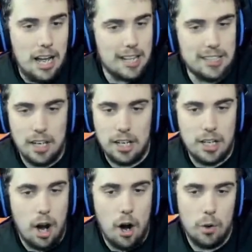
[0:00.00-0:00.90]
A 3rd
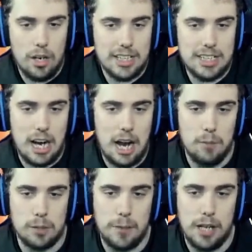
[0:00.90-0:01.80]
goal and the time
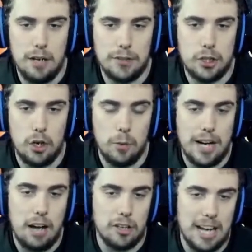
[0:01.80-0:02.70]
must be over, surely.
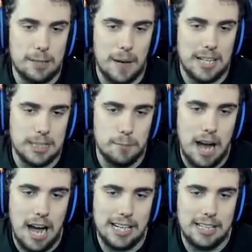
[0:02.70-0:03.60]
Wijnaldum gets past his
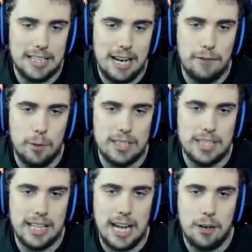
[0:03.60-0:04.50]
man. He's
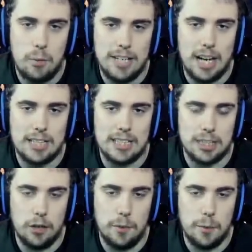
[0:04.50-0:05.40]
influencing the game quite nicely.
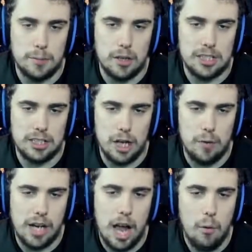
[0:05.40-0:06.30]
It's a lovely ball to Marcos
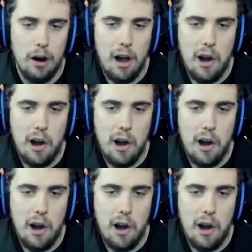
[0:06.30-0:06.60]
Antonio.